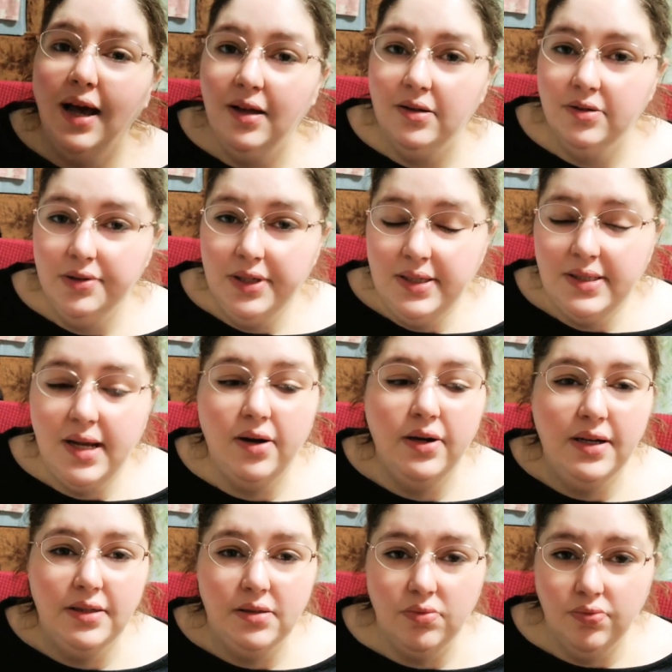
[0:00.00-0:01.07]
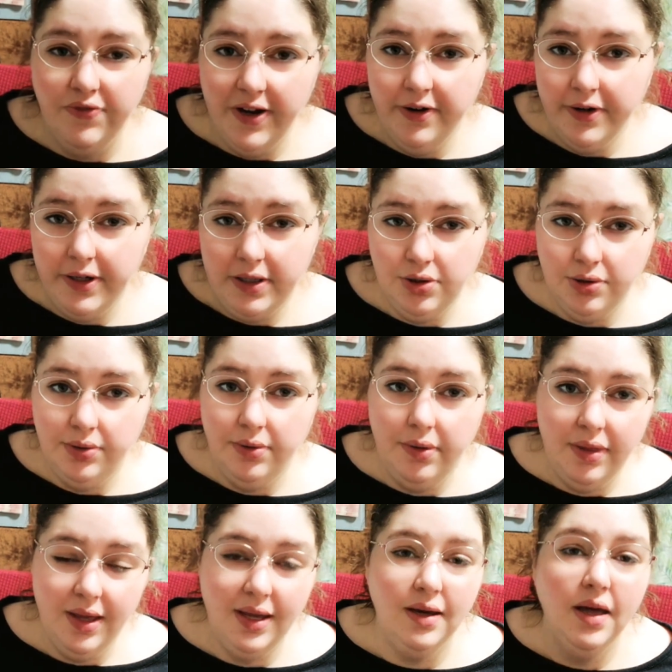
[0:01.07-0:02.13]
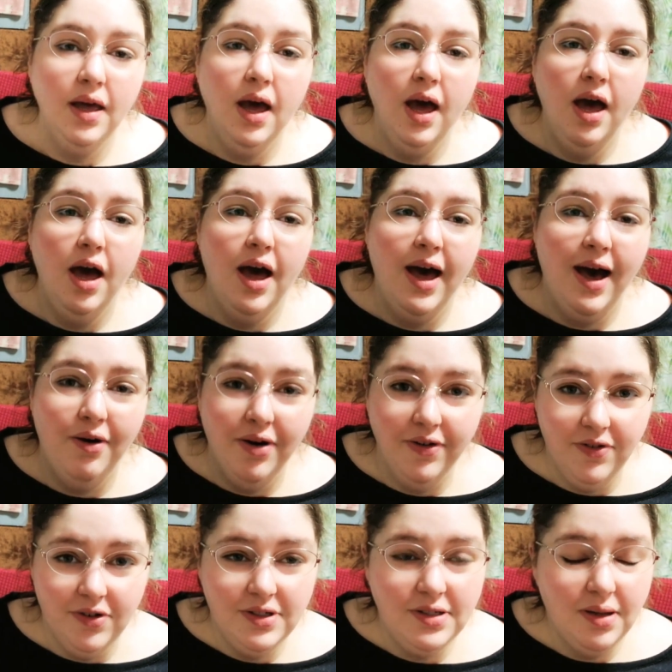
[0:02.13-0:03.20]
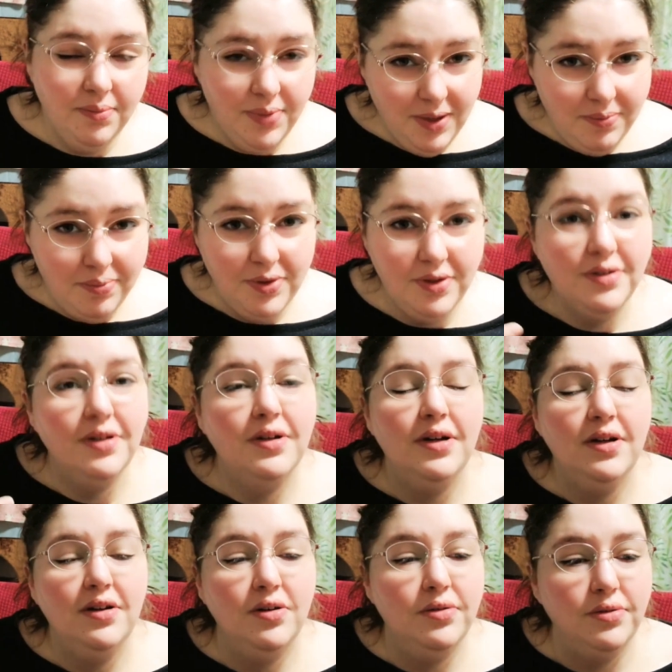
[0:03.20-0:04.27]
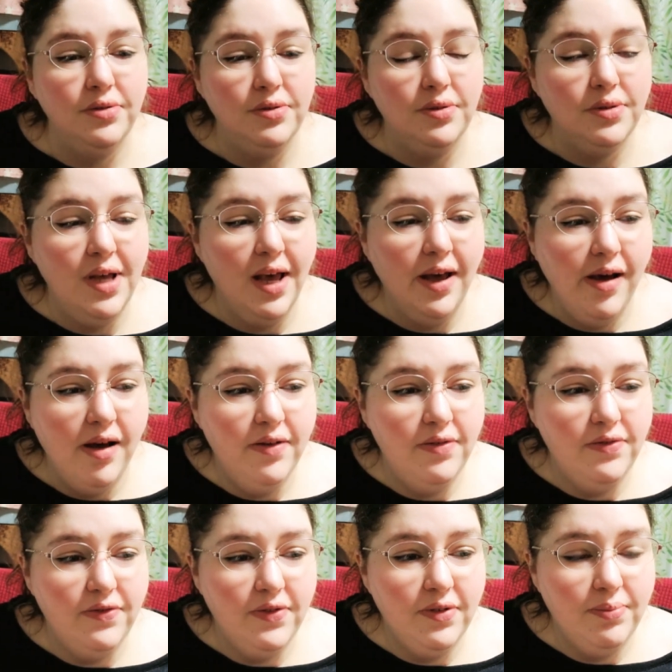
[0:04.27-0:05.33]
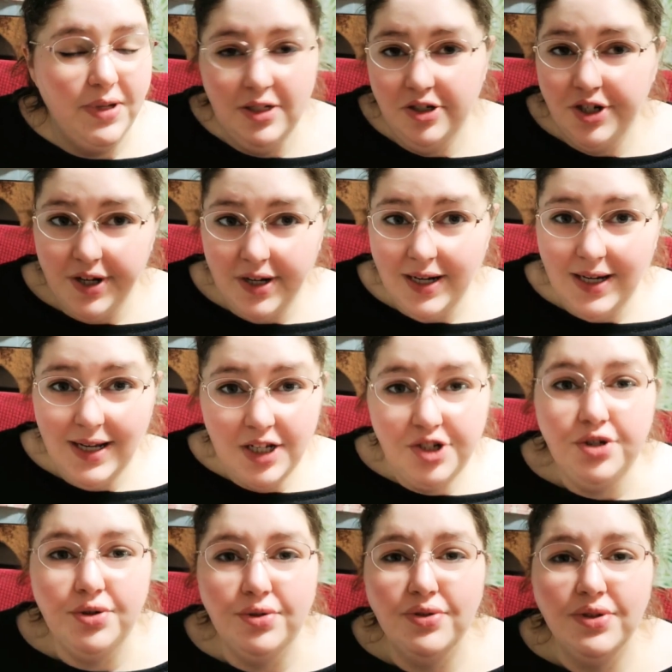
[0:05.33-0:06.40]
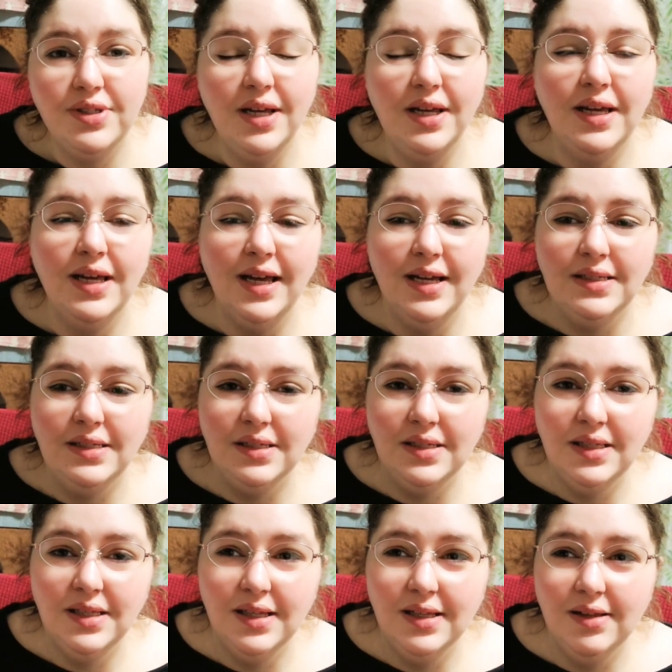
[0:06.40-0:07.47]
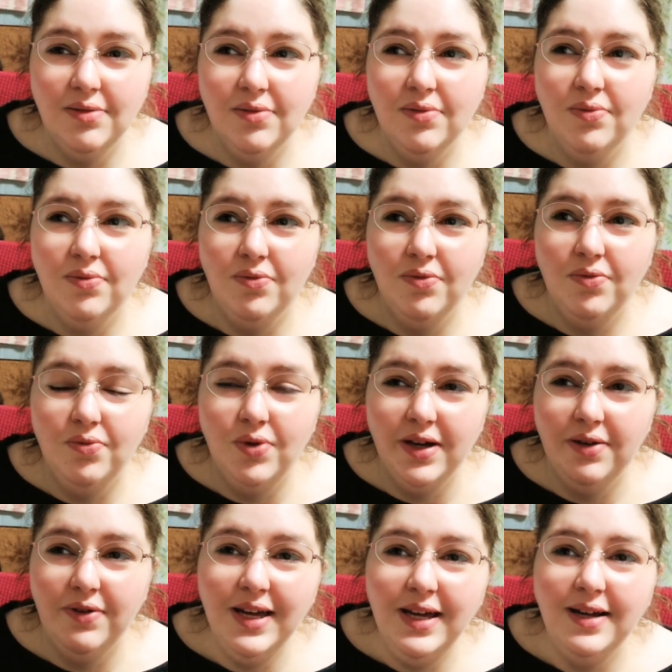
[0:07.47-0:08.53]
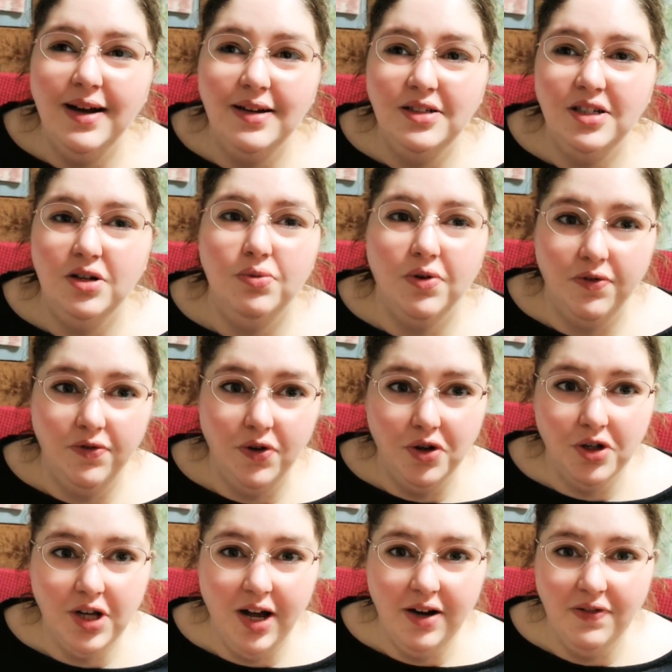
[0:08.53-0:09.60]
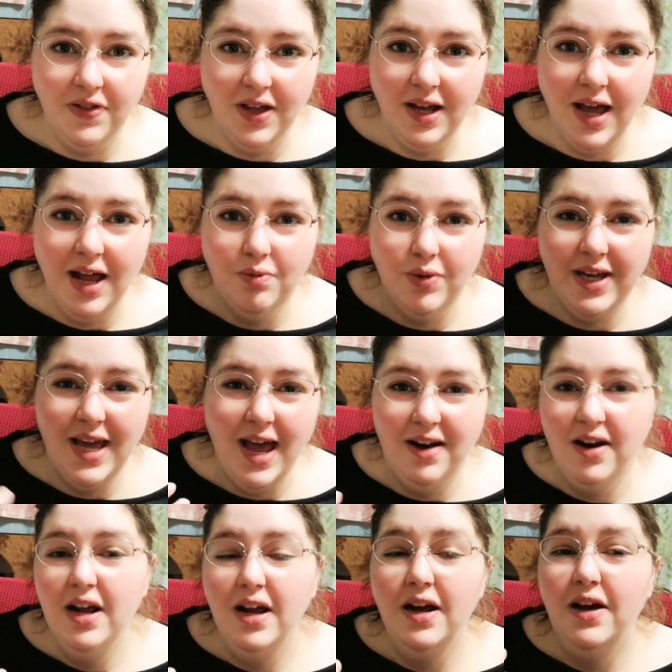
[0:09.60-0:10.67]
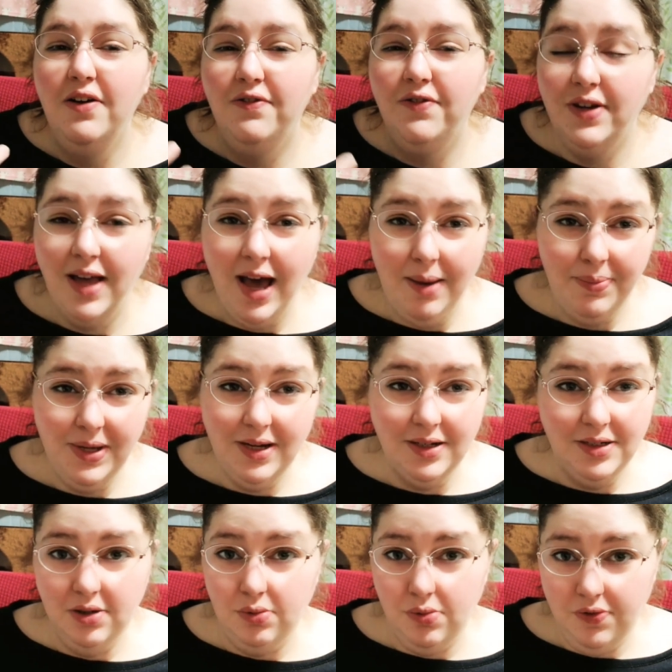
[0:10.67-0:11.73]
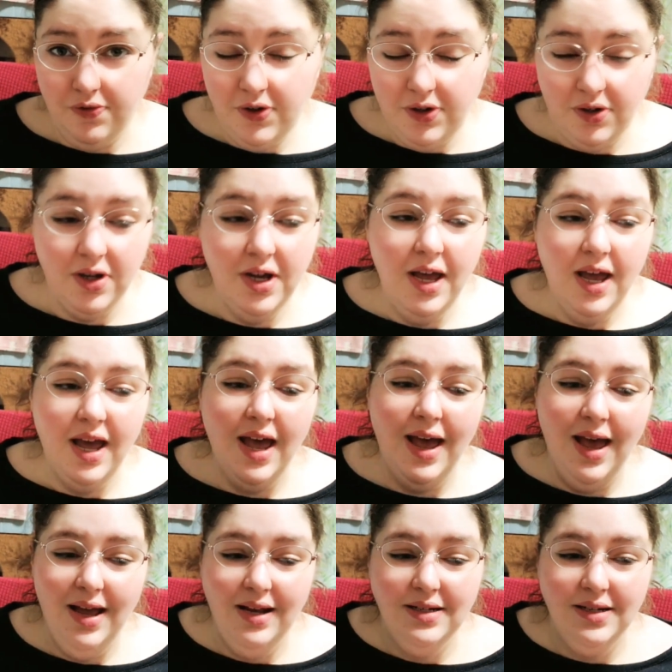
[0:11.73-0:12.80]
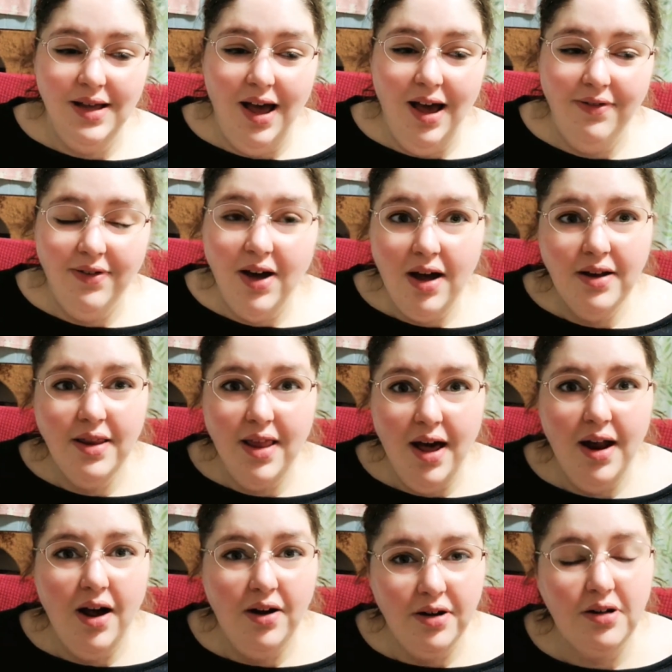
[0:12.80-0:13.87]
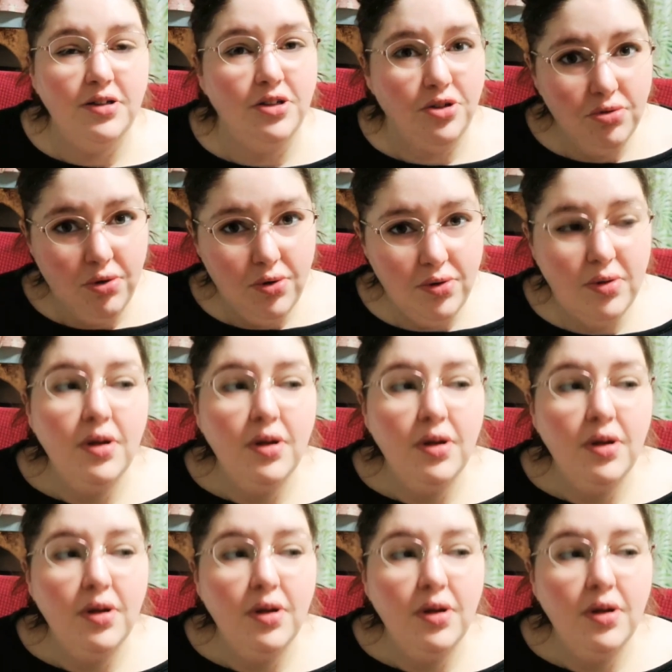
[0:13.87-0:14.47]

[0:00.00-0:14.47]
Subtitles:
calories out is a very true thing. However, some people who have binge eating issues, it's we eat until we're full kind of thing, and we can't feel happy until we're full. And I've gotten that under control